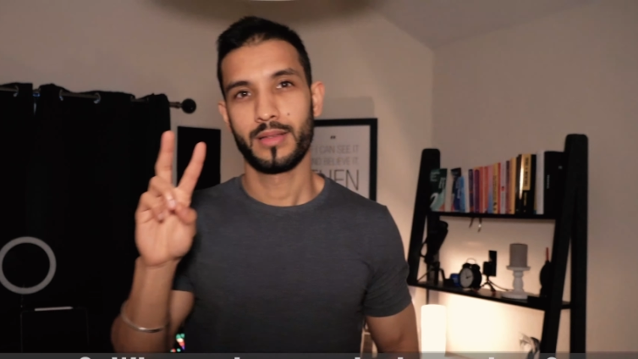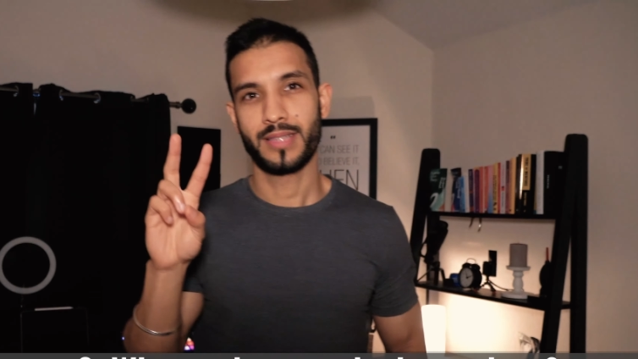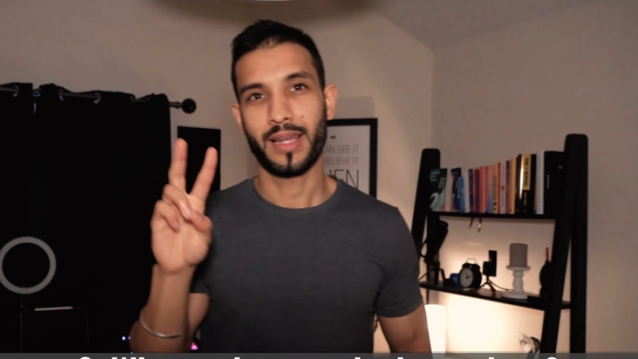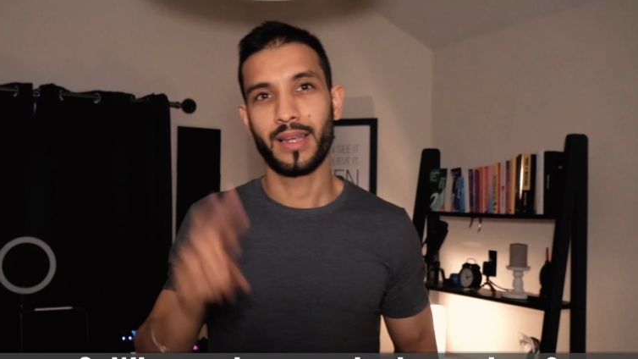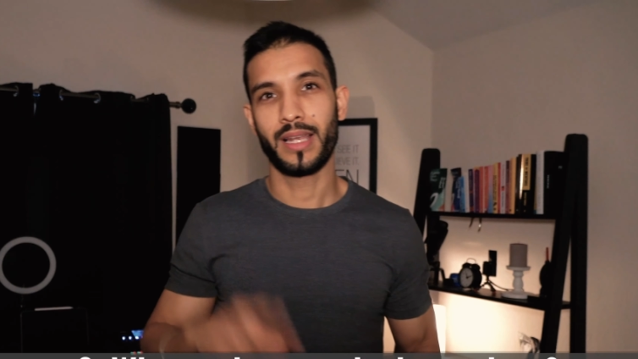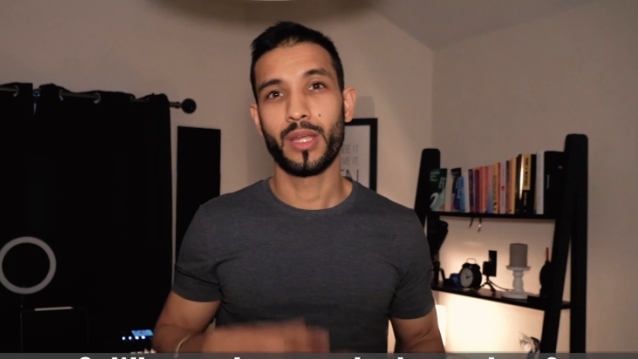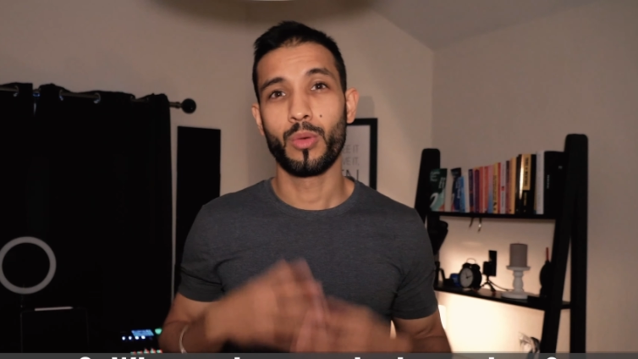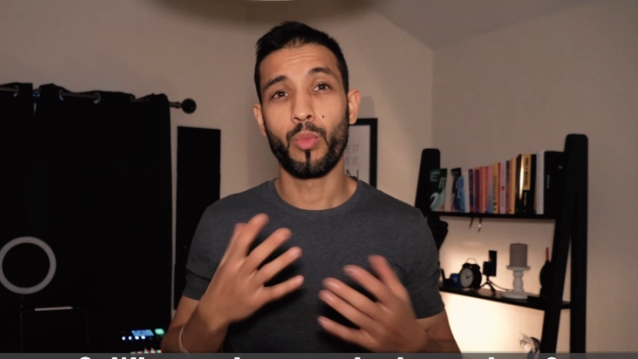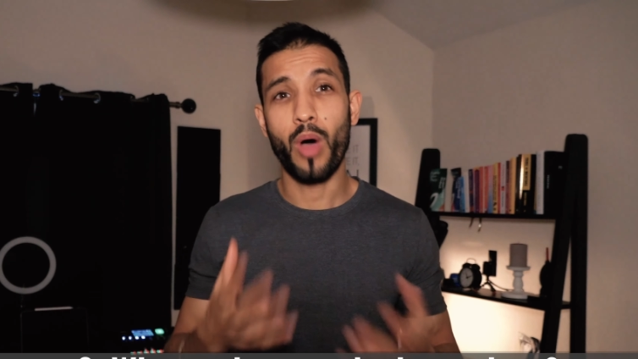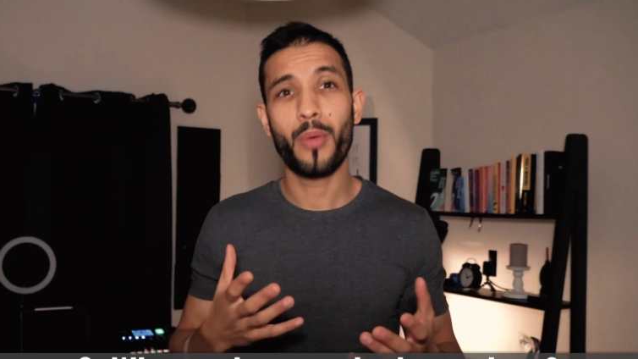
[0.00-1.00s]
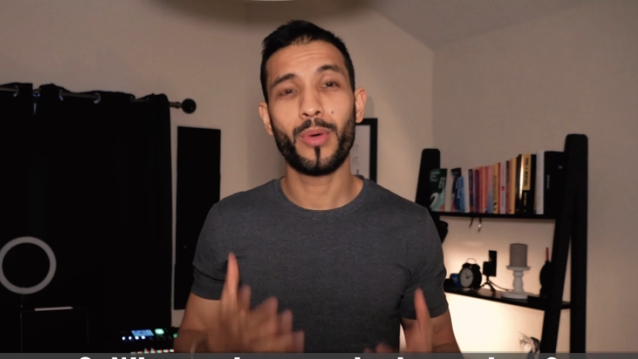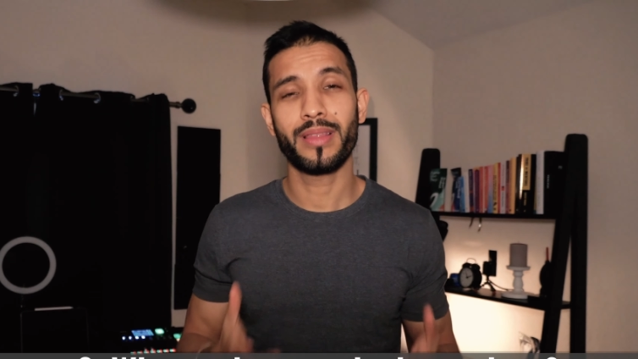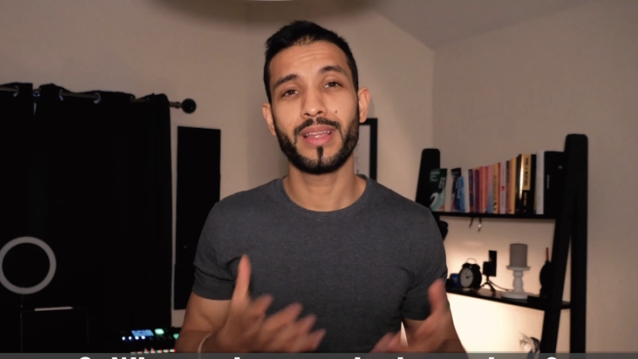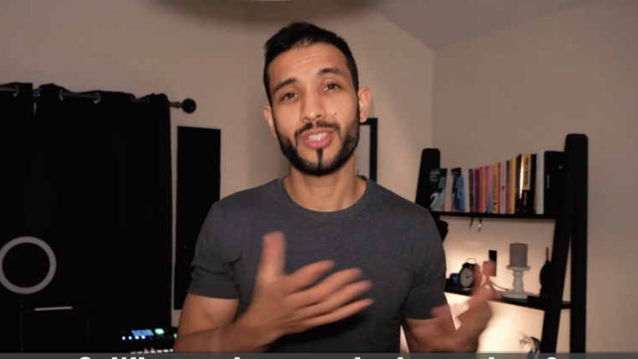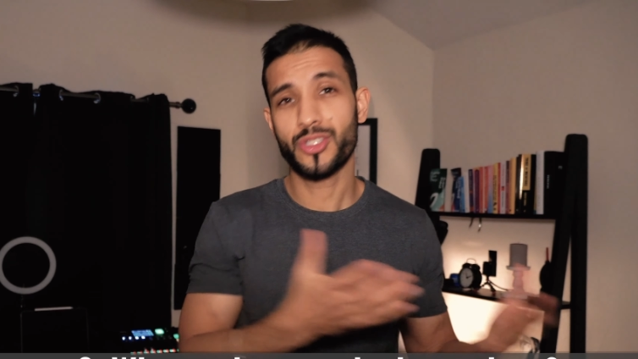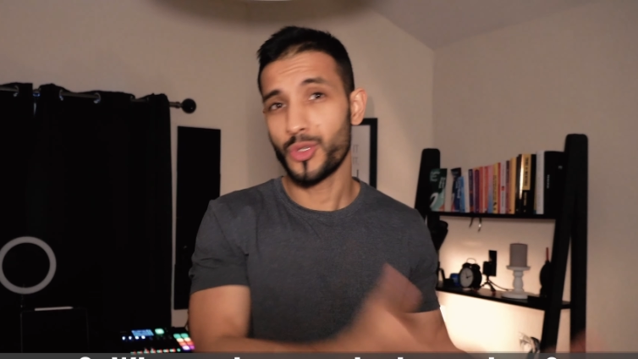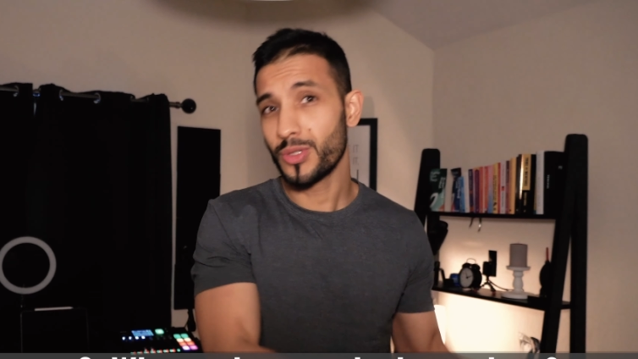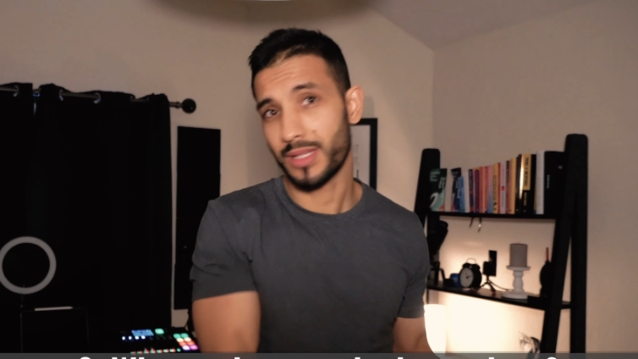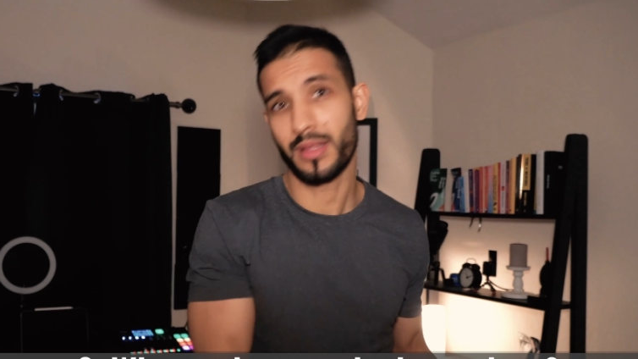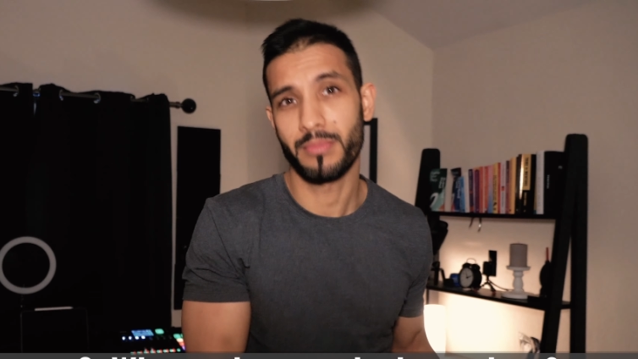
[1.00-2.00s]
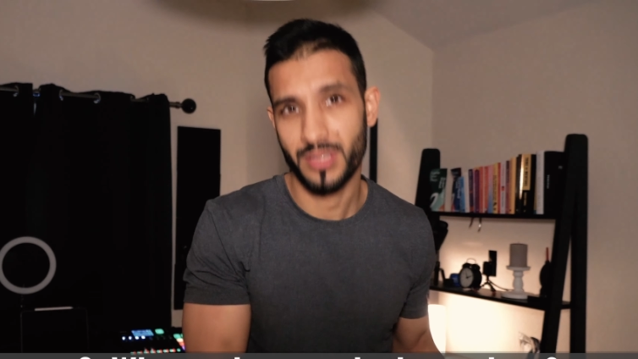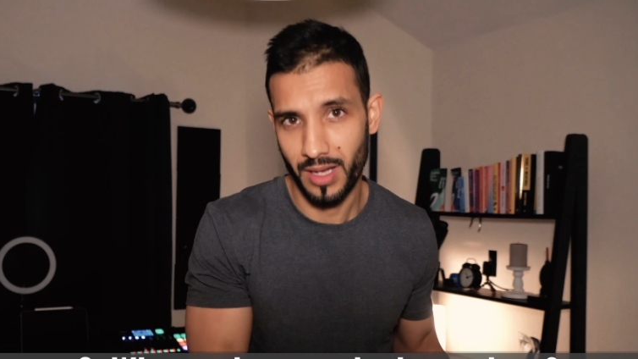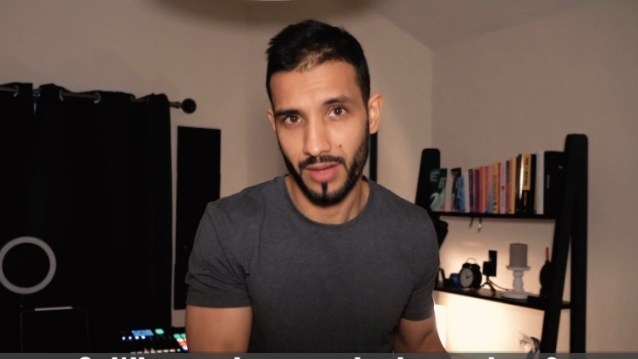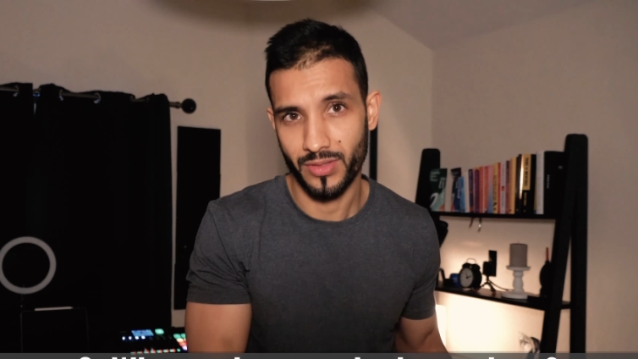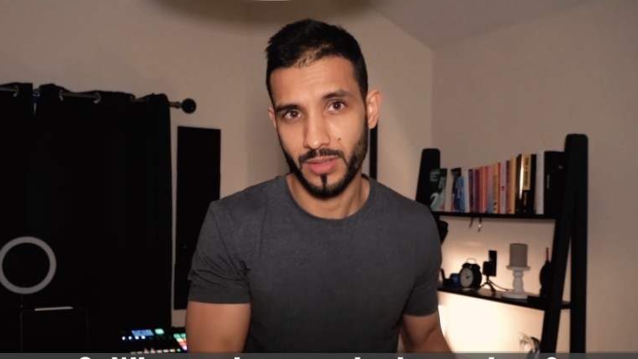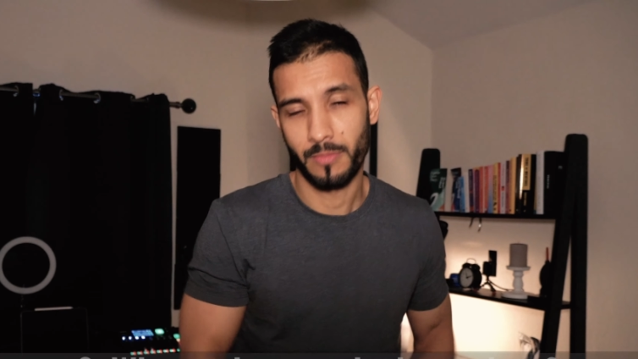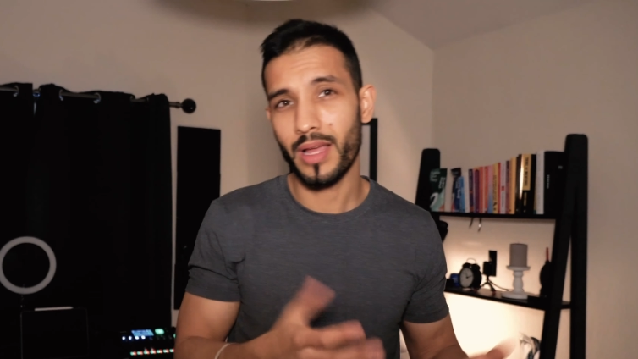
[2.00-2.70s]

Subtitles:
Secondly, why wouldn't they just use it themselves?